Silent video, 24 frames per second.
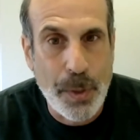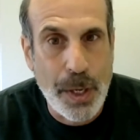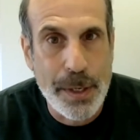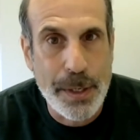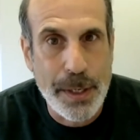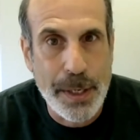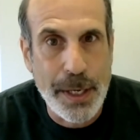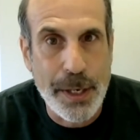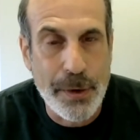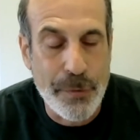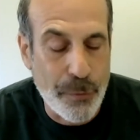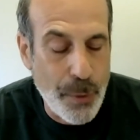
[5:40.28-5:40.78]

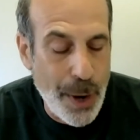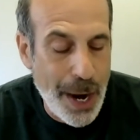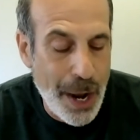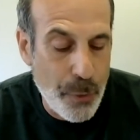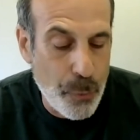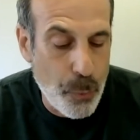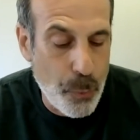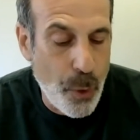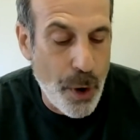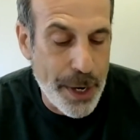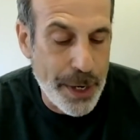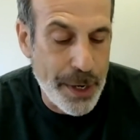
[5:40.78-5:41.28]
in
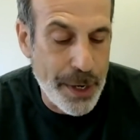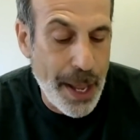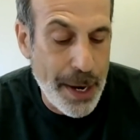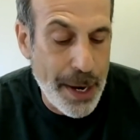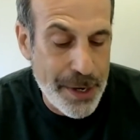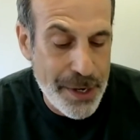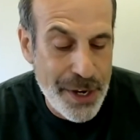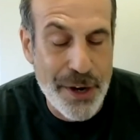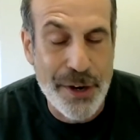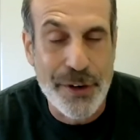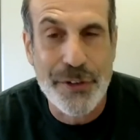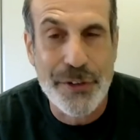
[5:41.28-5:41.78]
round one
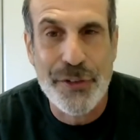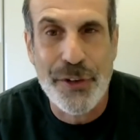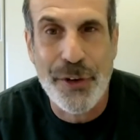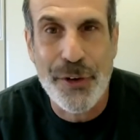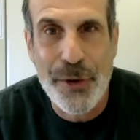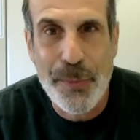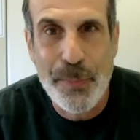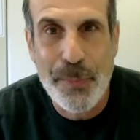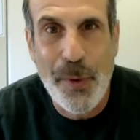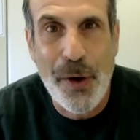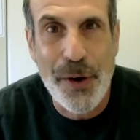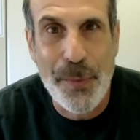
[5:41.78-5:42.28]
that year. So
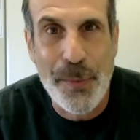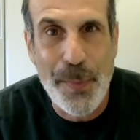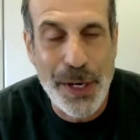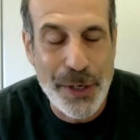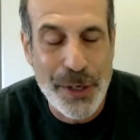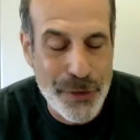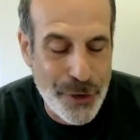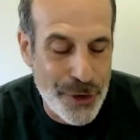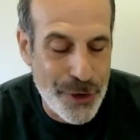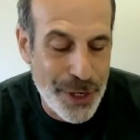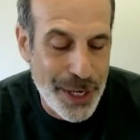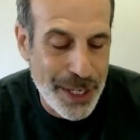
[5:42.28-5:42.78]
you want to make
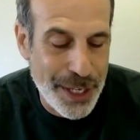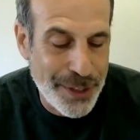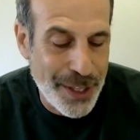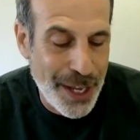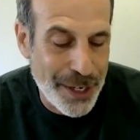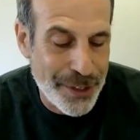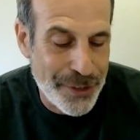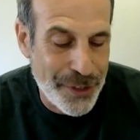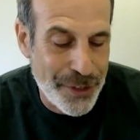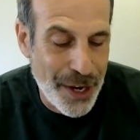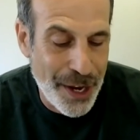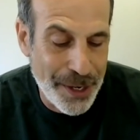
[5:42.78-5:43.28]
sure you get
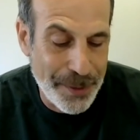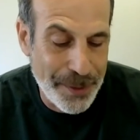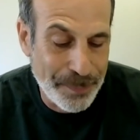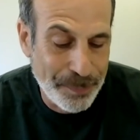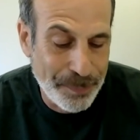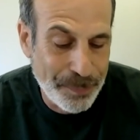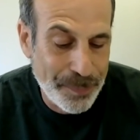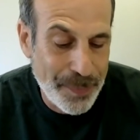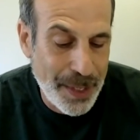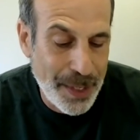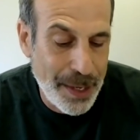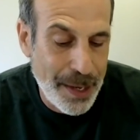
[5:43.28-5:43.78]
that done.
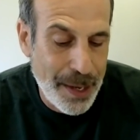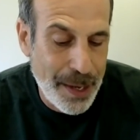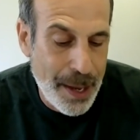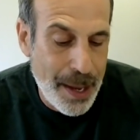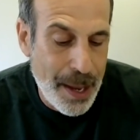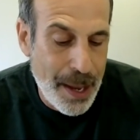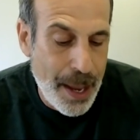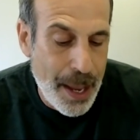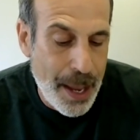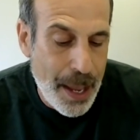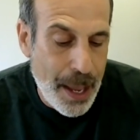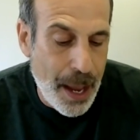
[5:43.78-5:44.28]

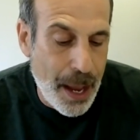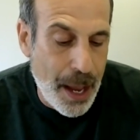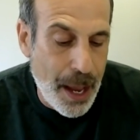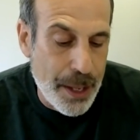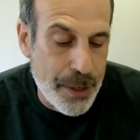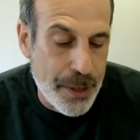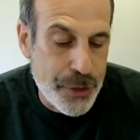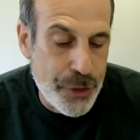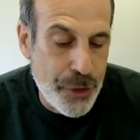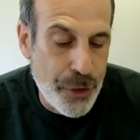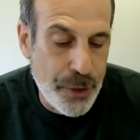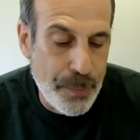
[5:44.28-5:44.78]

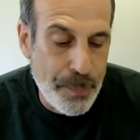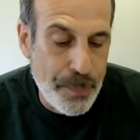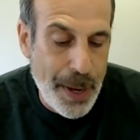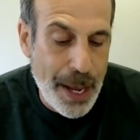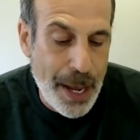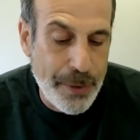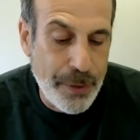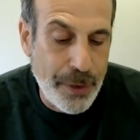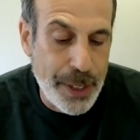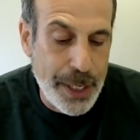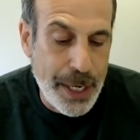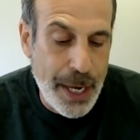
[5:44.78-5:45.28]
The Student
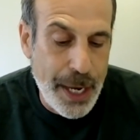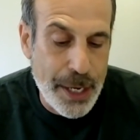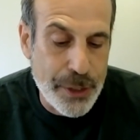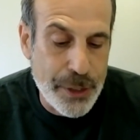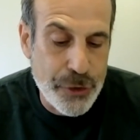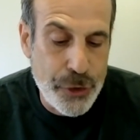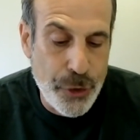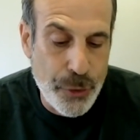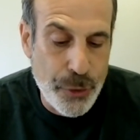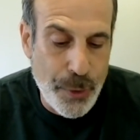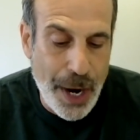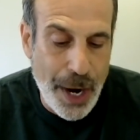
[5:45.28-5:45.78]
Math League has
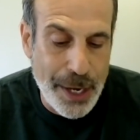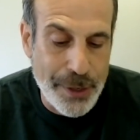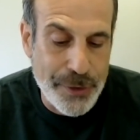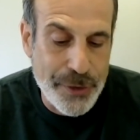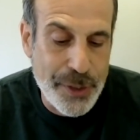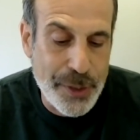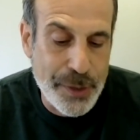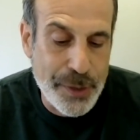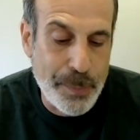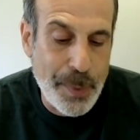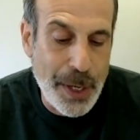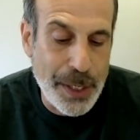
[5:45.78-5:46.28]
2
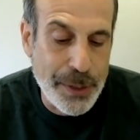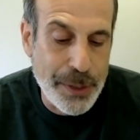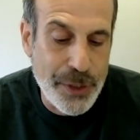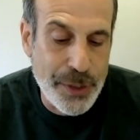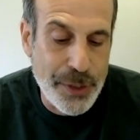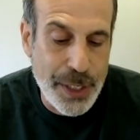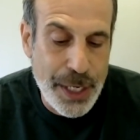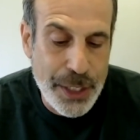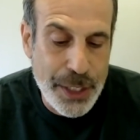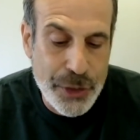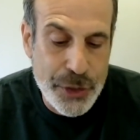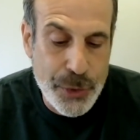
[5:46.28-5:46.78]
rounds, as
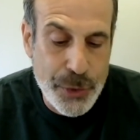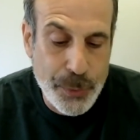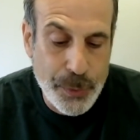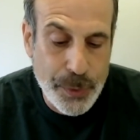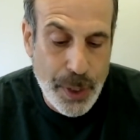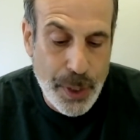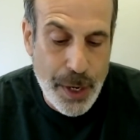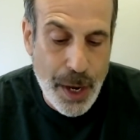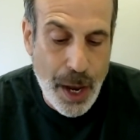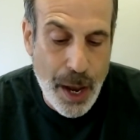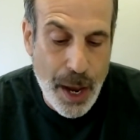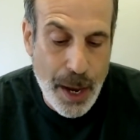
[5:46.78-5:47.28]
mentioned, each
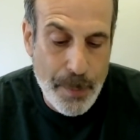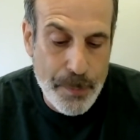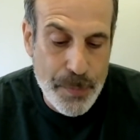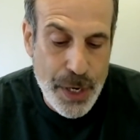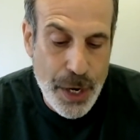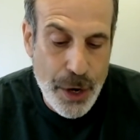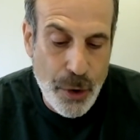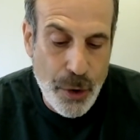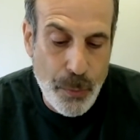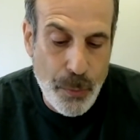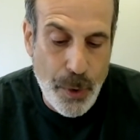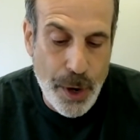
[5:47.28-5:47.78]

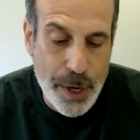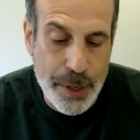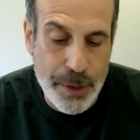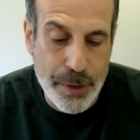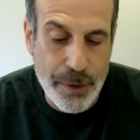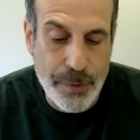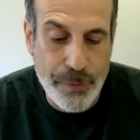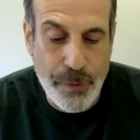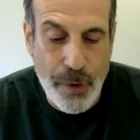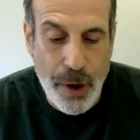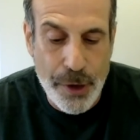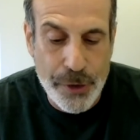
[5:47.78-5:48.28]
year, one in
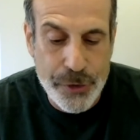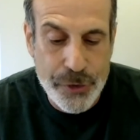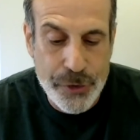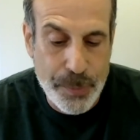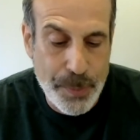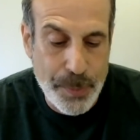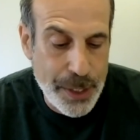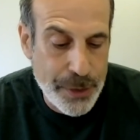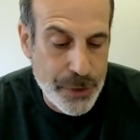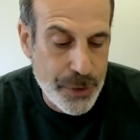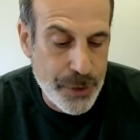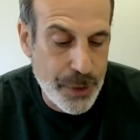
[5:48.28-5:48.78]
the fall
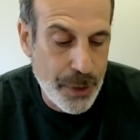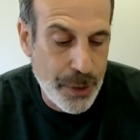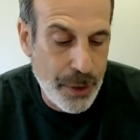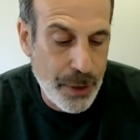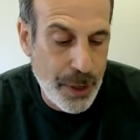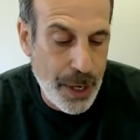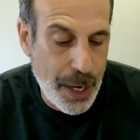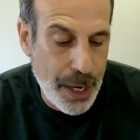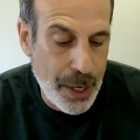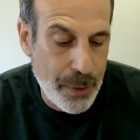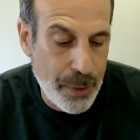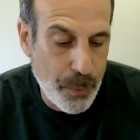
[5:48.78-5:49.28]

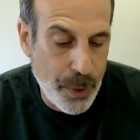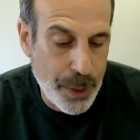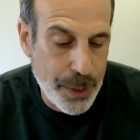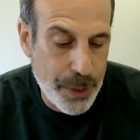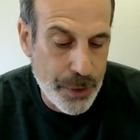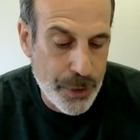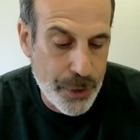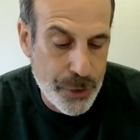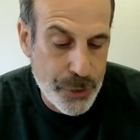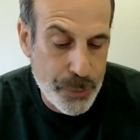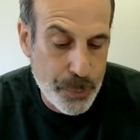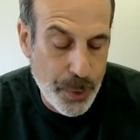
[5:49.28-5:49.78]
semester and one
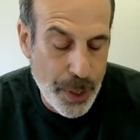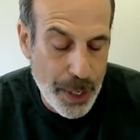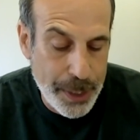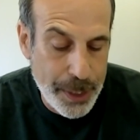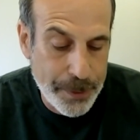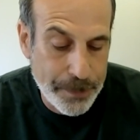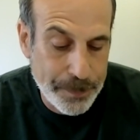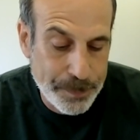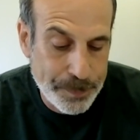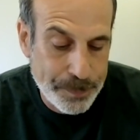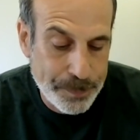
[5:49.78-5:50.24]
in the spring.